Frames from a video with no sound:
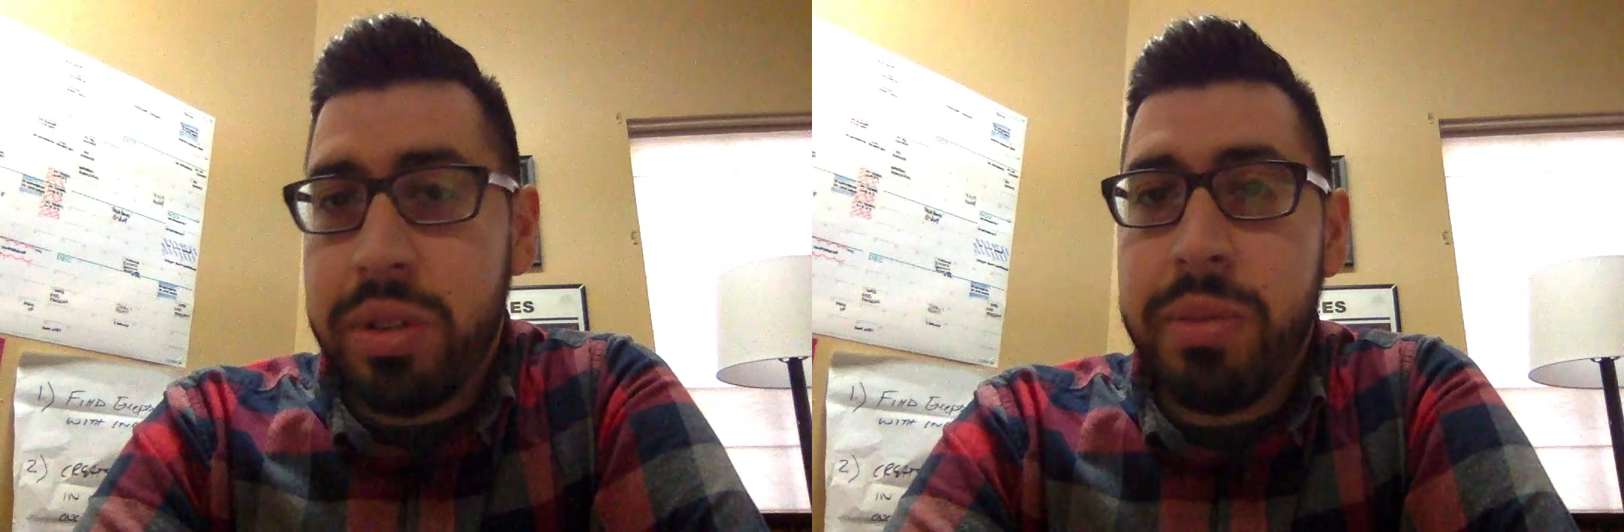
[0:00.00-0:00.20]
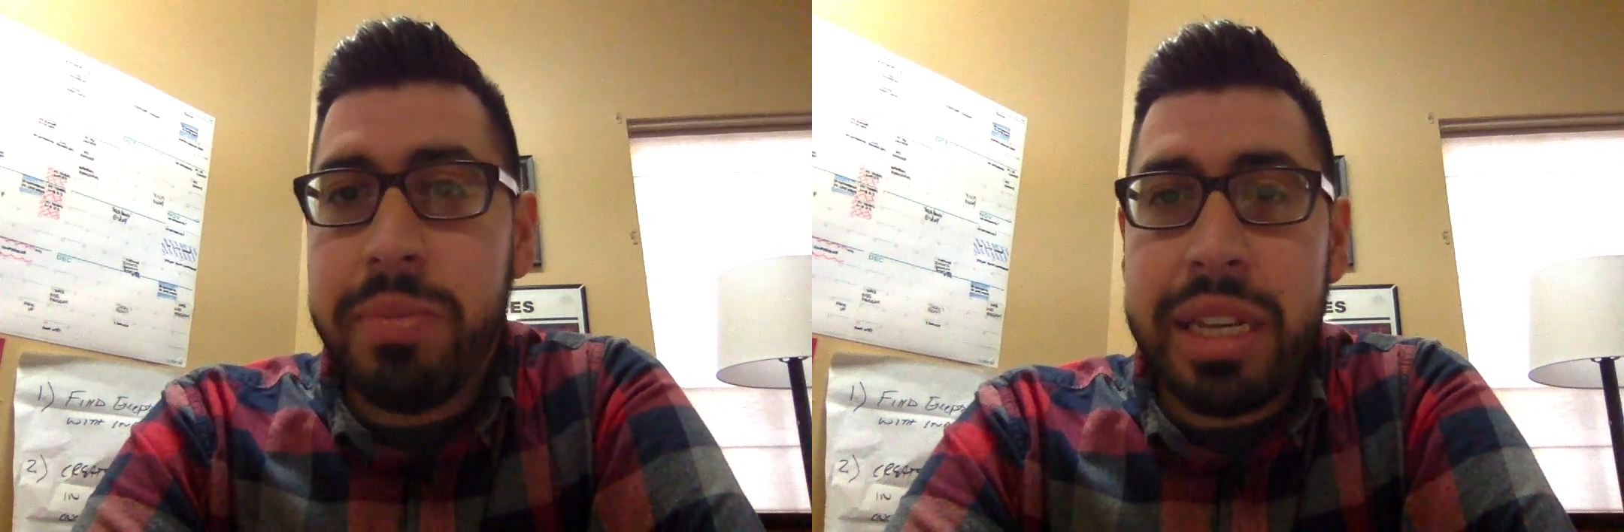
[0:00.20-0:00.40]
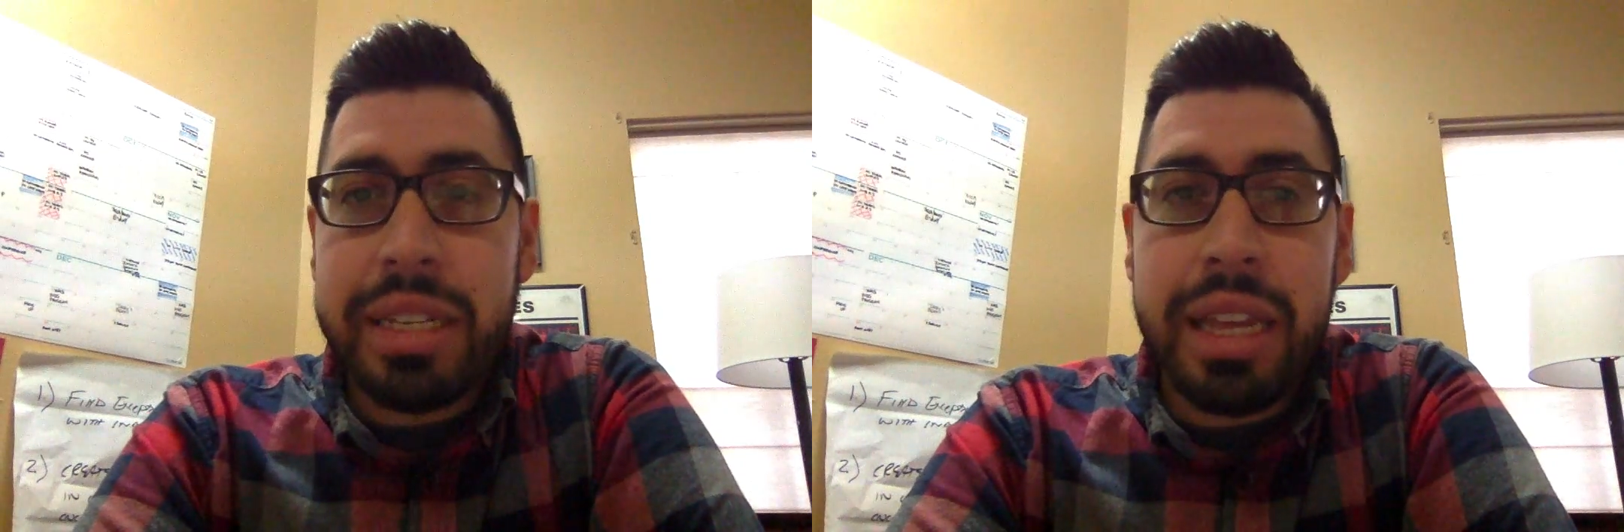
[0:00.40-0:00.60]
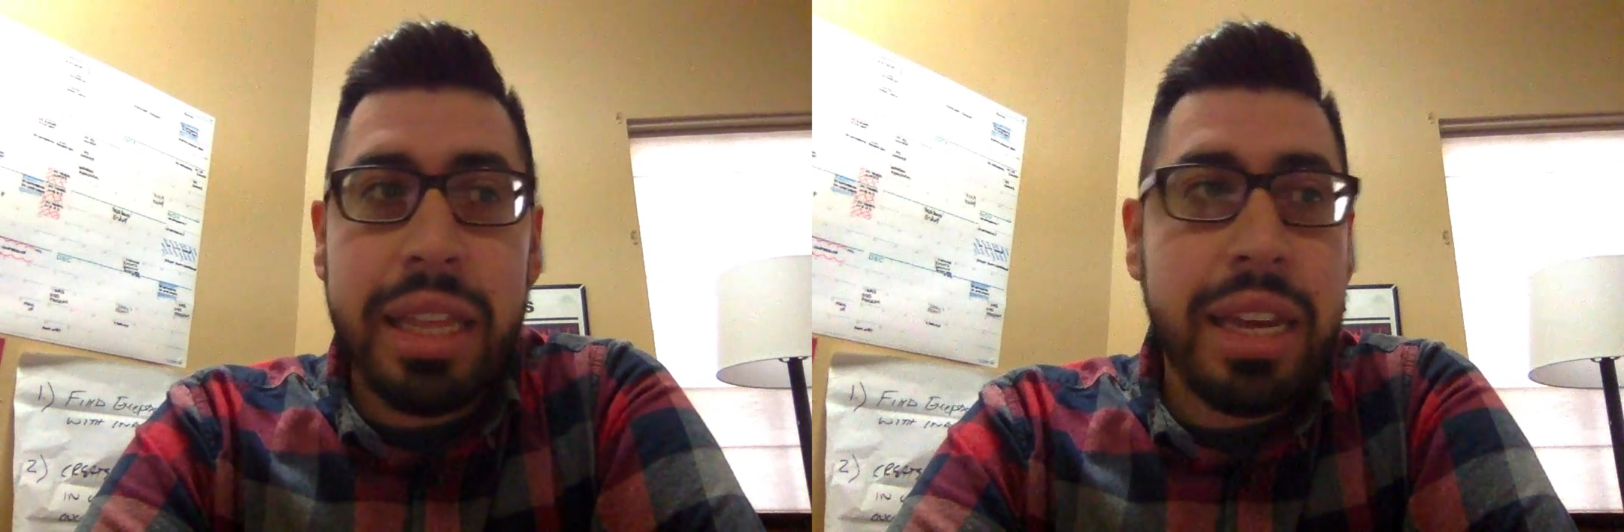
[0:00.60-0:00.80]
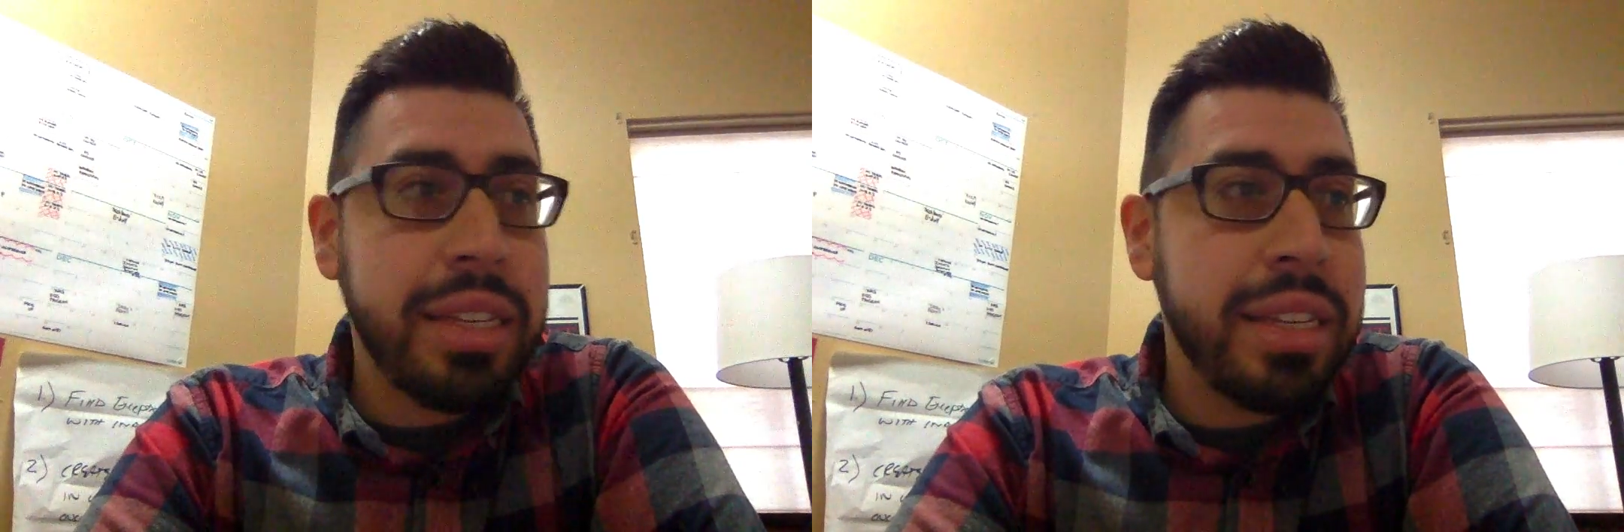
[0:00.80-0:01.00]
some things like
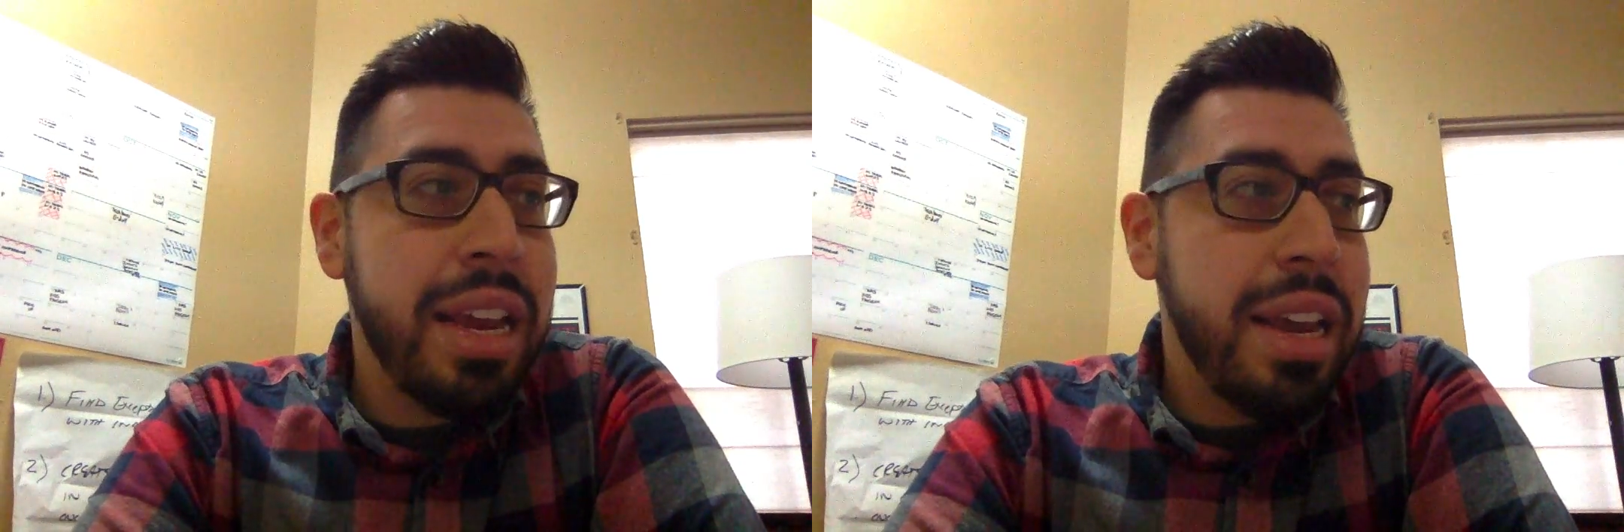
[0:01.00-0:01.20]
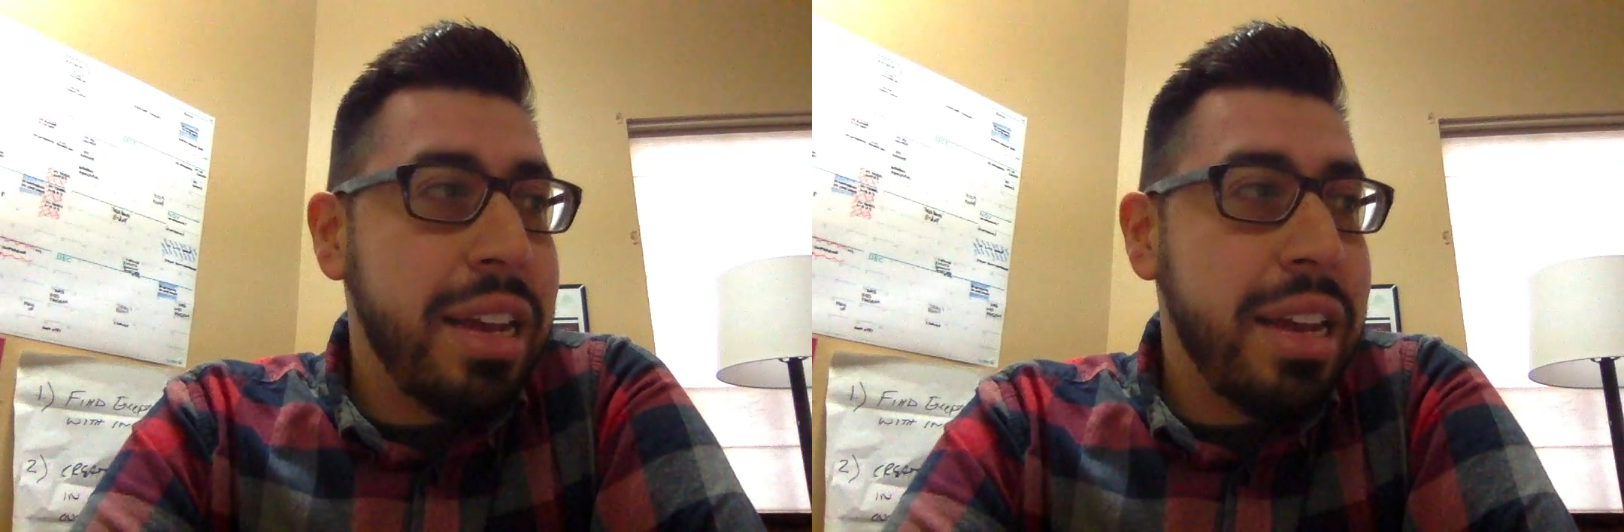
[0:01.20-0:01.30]
this.